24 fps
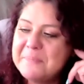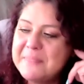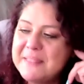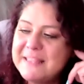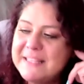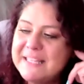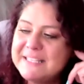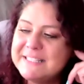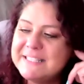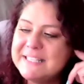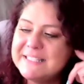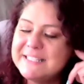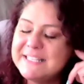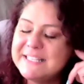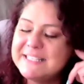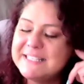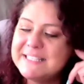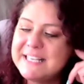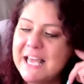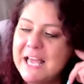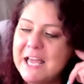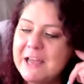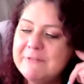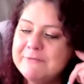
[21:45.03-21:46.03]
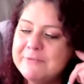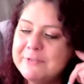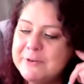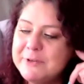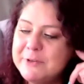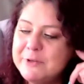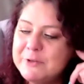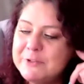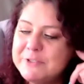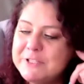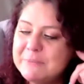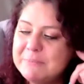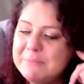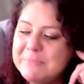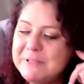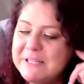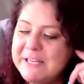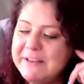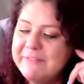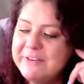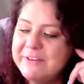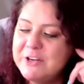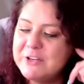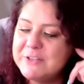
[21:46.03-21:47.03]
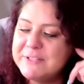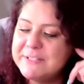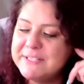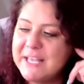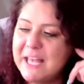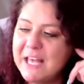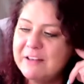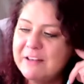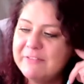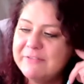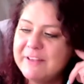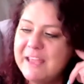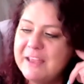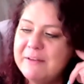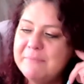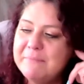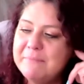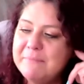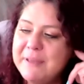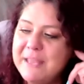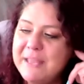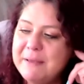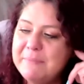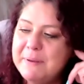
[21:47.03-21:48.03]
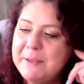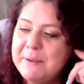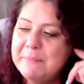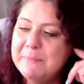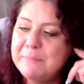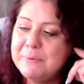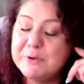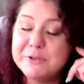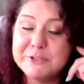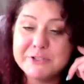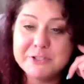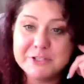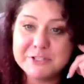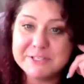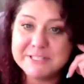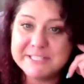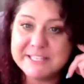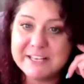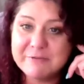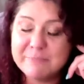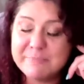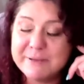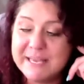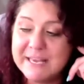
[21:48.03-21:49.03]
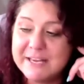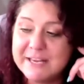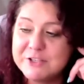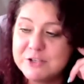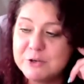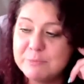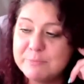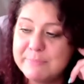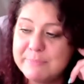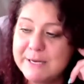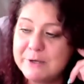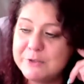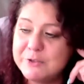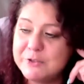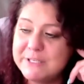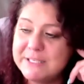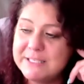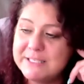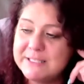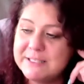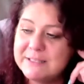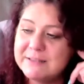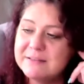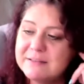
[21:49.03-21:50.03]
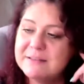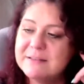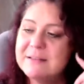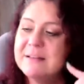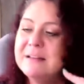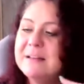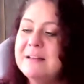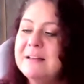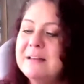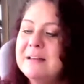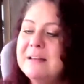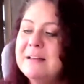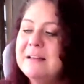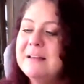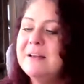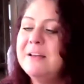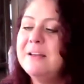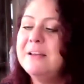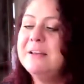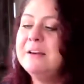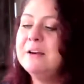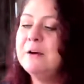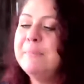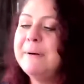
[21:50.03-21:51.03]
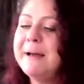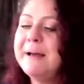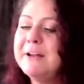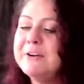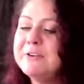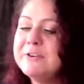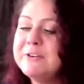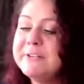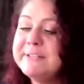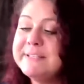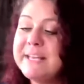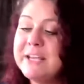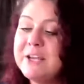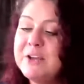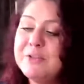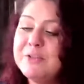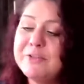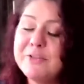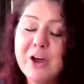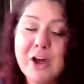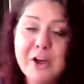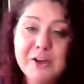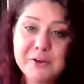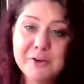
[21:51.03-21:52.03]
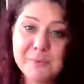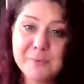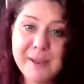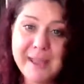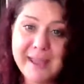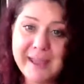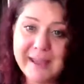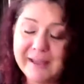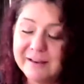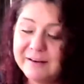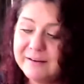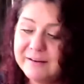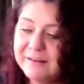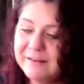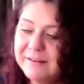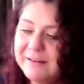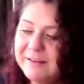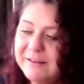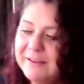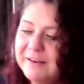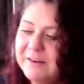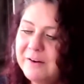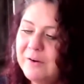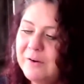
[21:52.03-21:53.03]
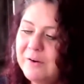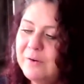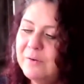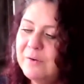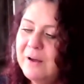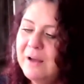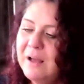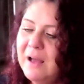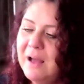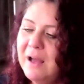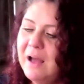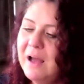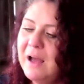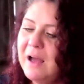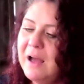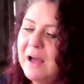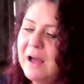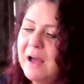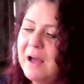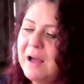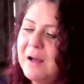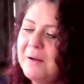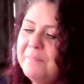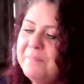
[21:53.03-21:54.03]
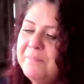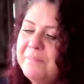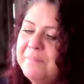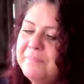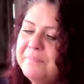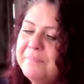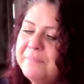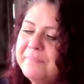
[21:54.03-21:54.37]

This is a time for you to believe in yourself and maybe push yourself beyond your boundaries. Boundaries that you thought you had, Um,